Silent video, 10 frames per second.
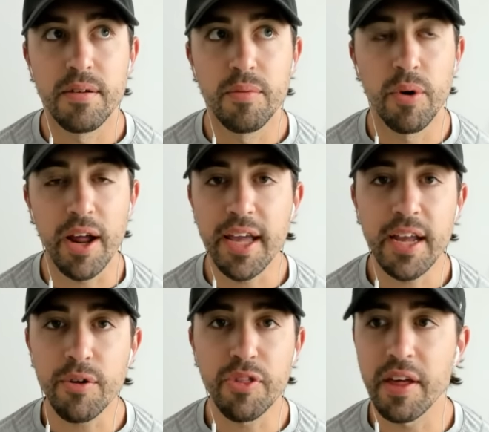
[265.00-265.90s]
when I
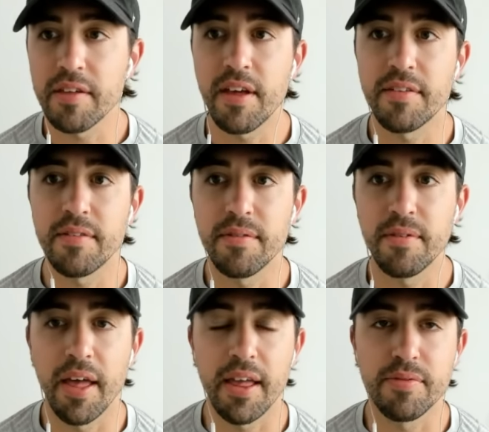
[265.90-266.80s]
hear things that,
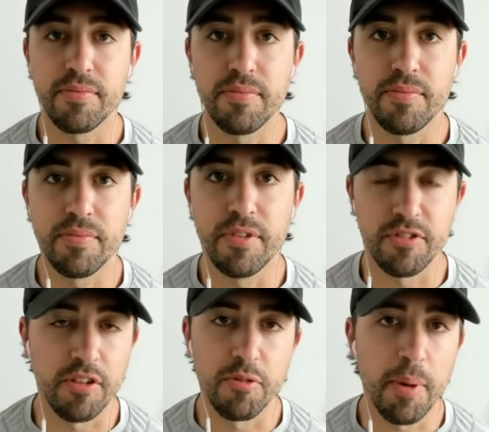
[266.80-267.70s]
like, the
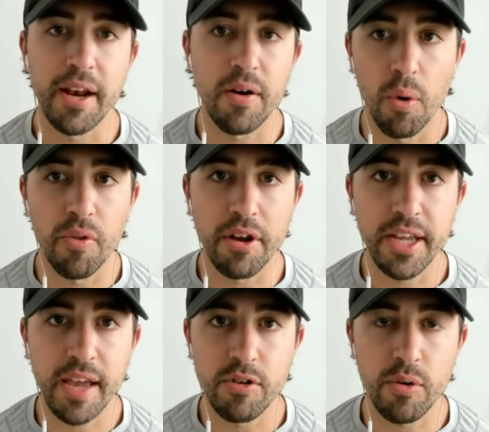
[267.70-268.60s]
Suns might hold on
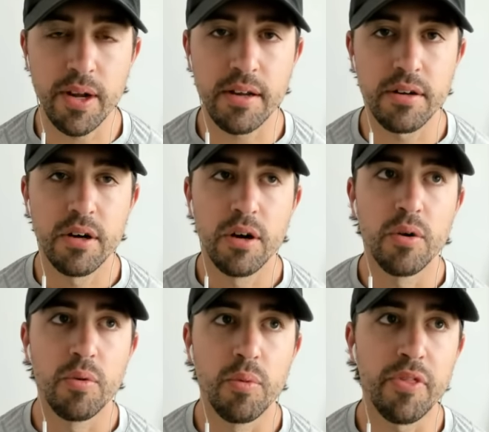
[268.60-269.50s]
to Kevin Durant,
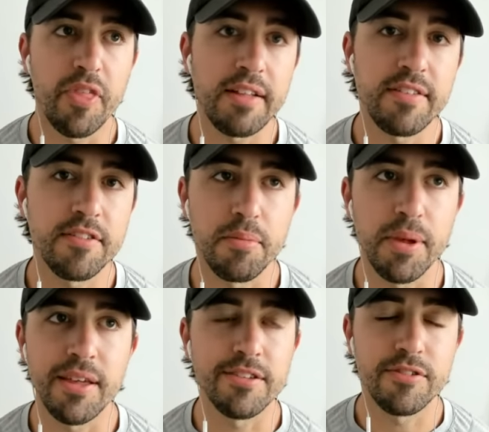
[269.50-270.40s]
what that says to
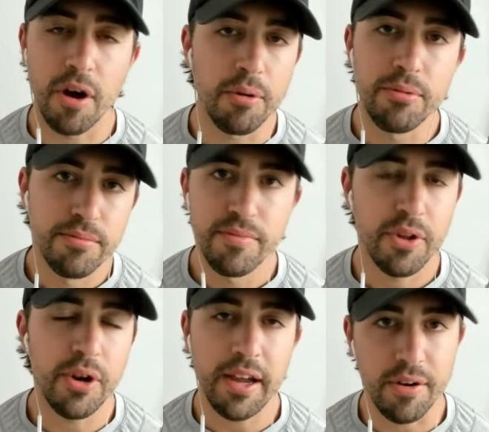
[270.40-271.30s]
me is, no,
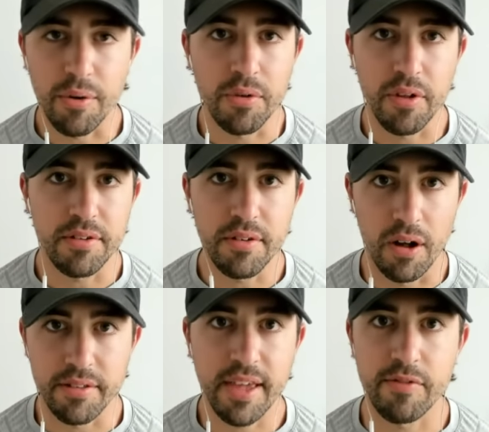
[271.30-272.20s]
they're not going to hold
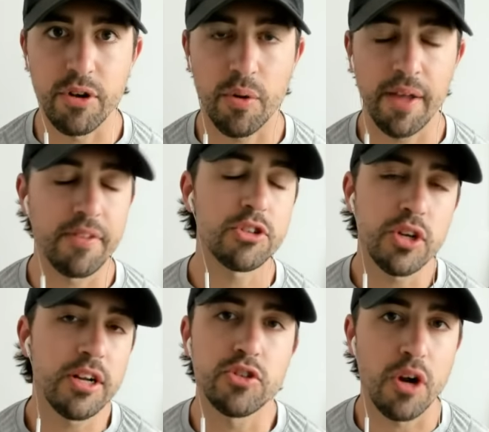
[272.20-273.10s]
on to Kevin Durant. They're just
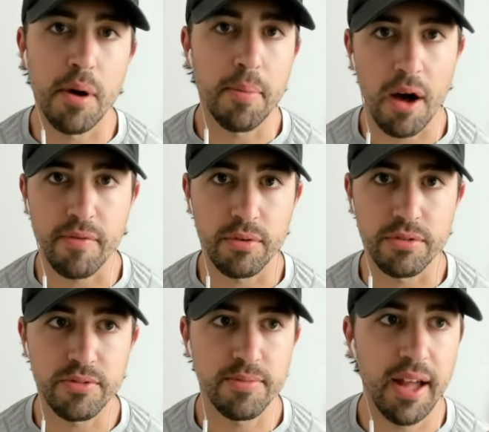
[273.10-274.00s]
trying to drum up
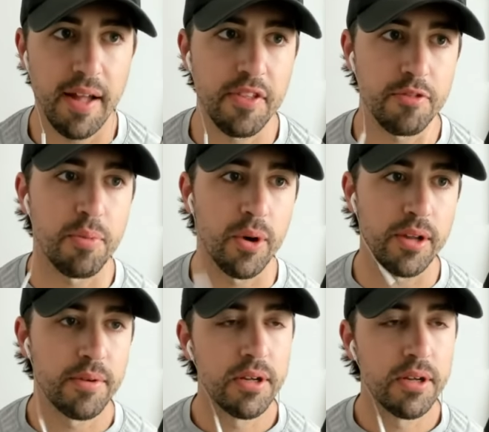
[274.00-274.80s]
offers at this point.